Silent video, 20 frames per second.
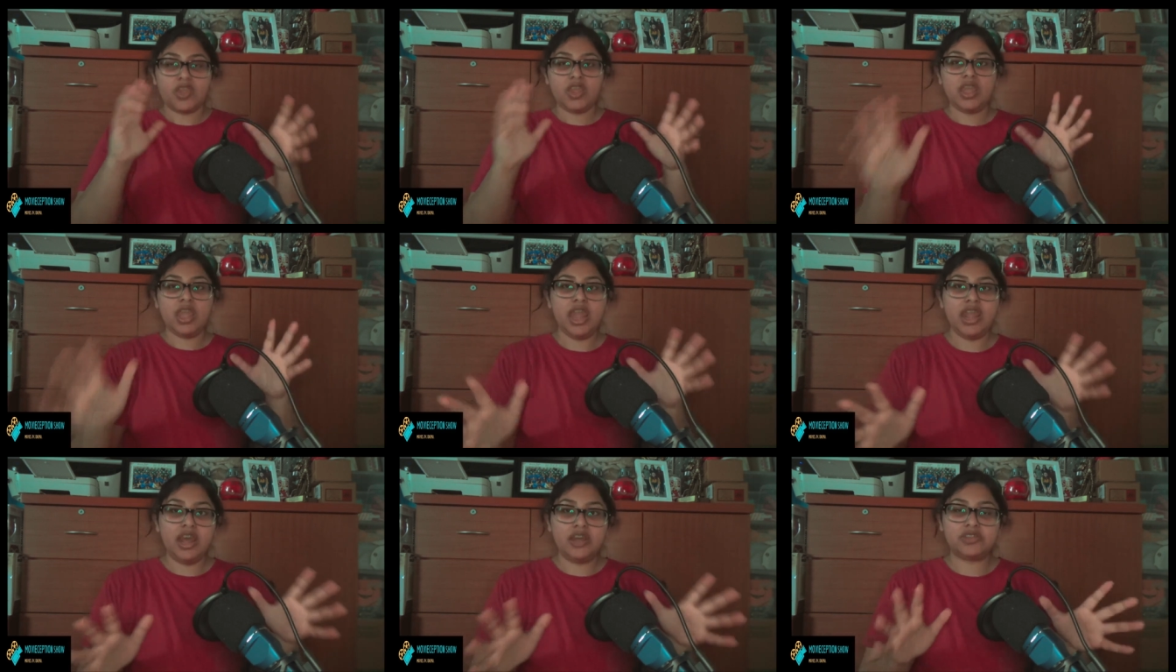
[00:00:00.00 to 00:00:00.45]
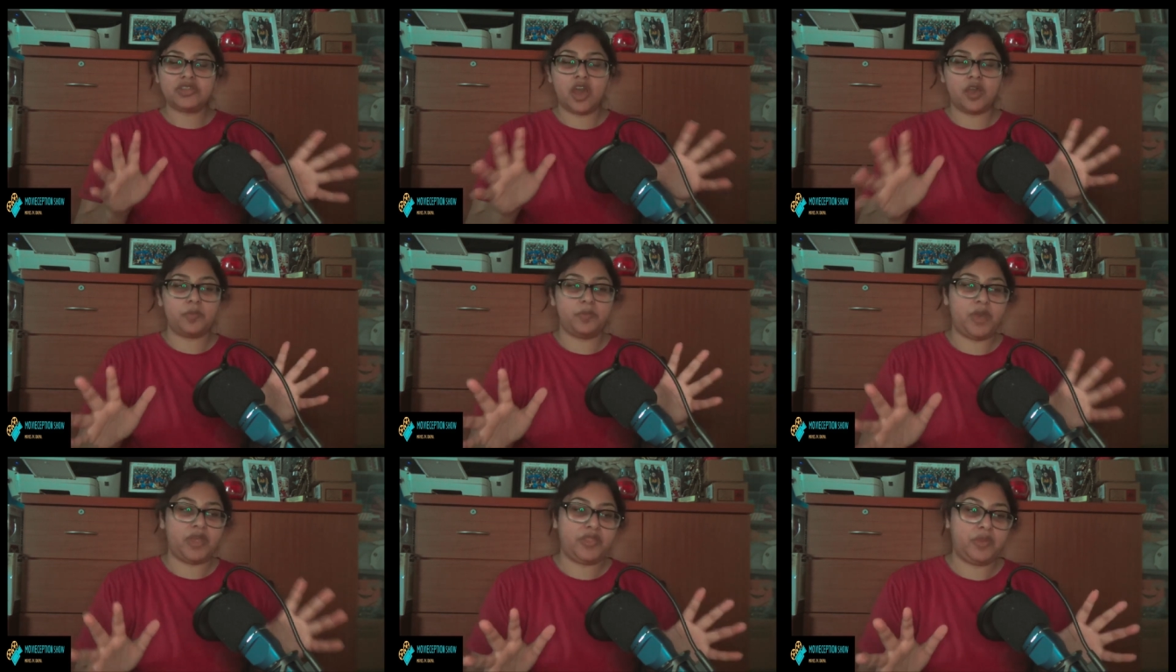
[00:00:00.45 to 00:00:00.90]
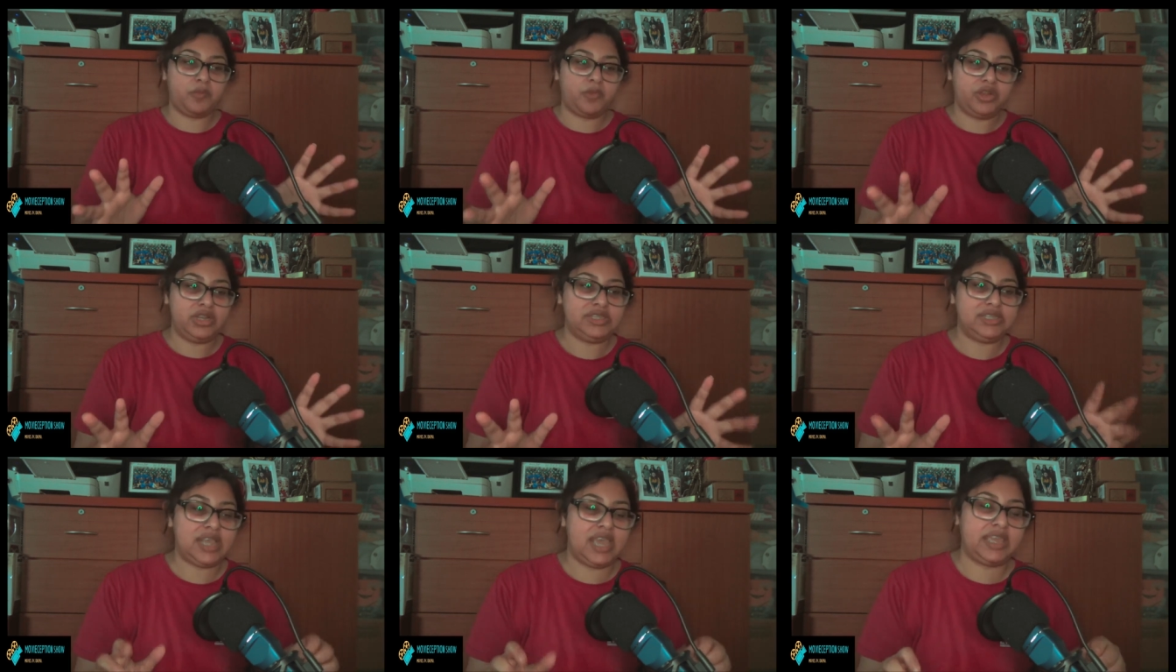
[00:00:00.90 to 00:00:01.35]
and I'll talk about that more in
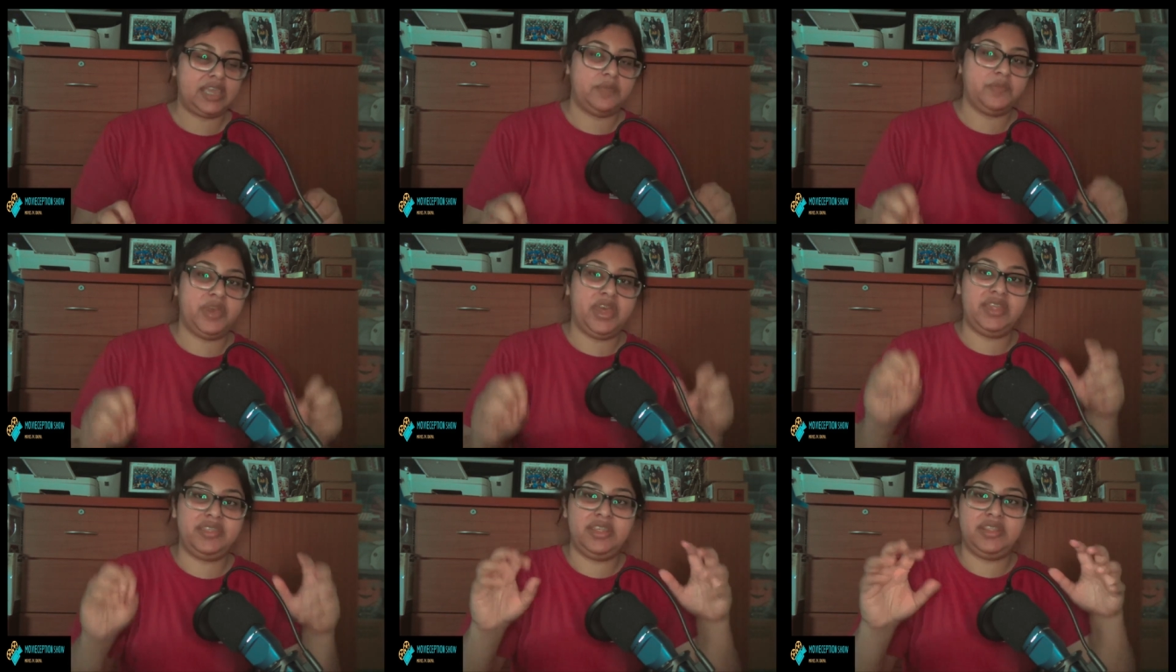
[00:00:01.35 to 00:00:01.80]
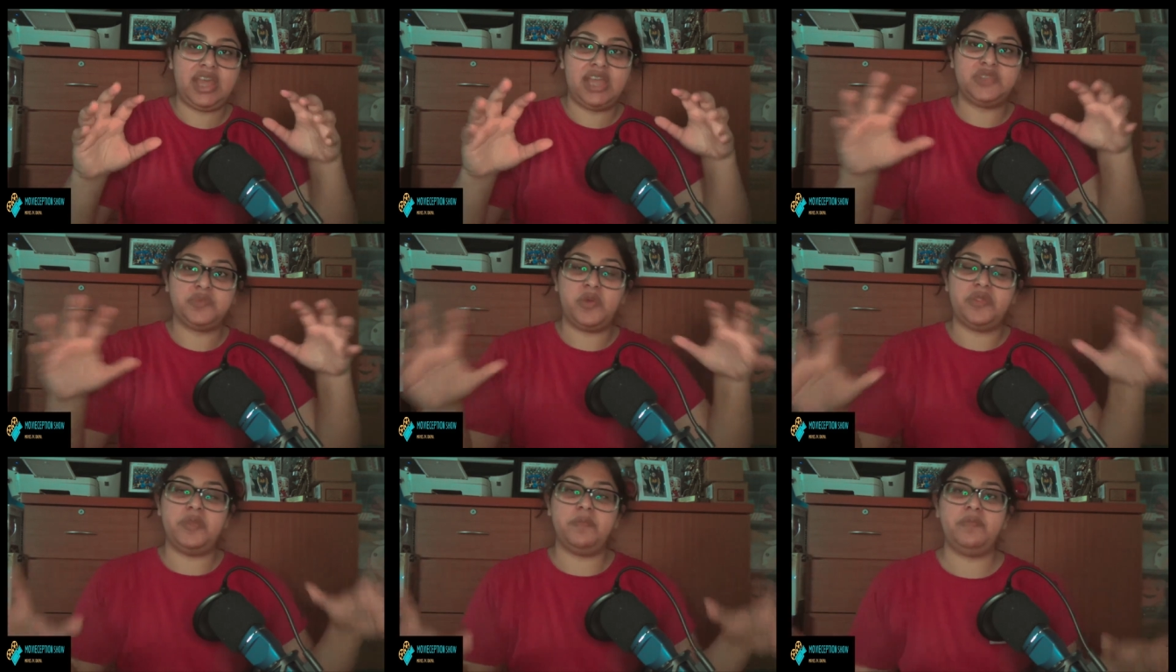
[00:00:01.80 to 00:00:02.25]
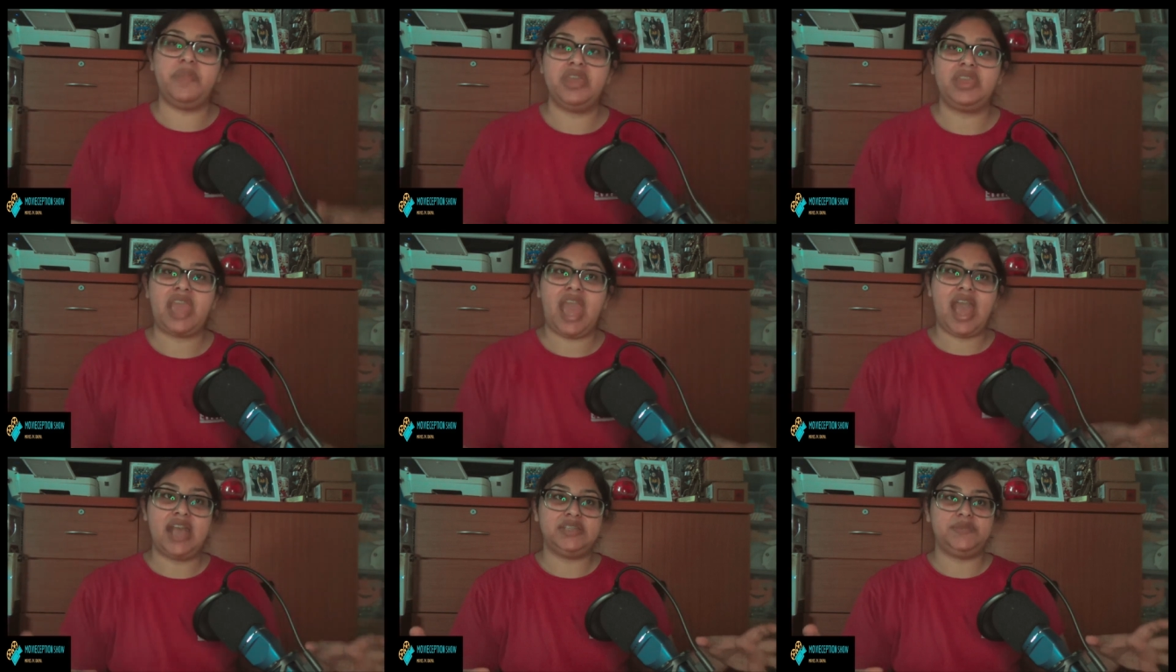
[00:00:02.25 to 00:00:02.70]
a second, but I think that's one of the big
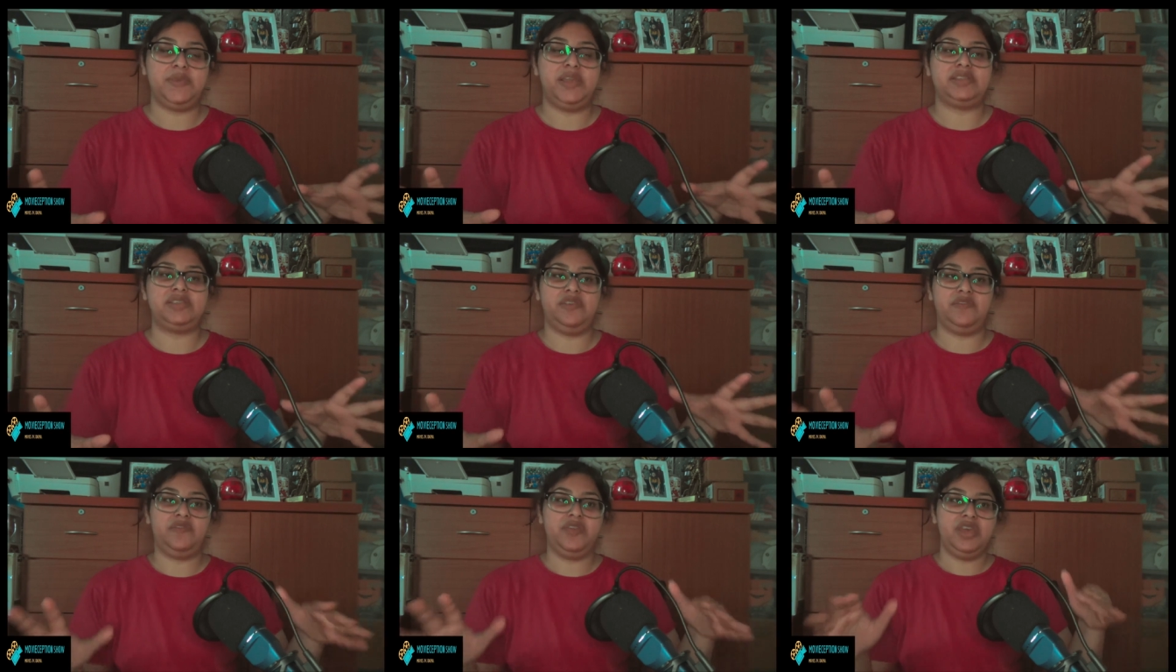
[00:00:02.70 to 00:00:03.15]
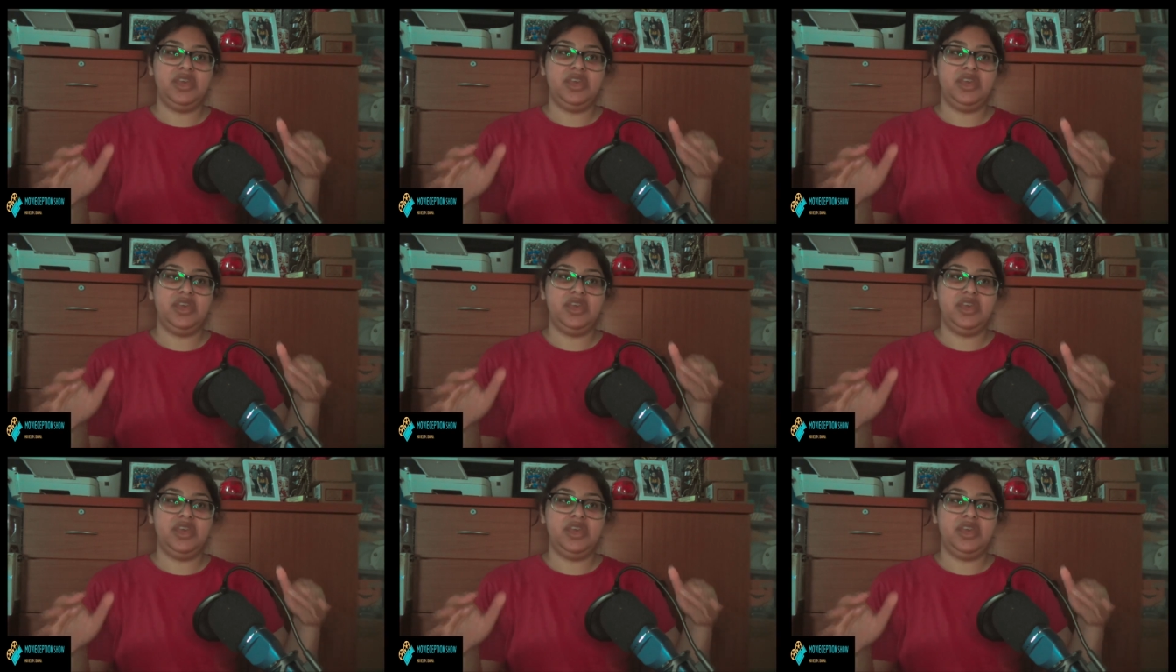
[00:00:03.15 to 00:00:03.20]
aspects of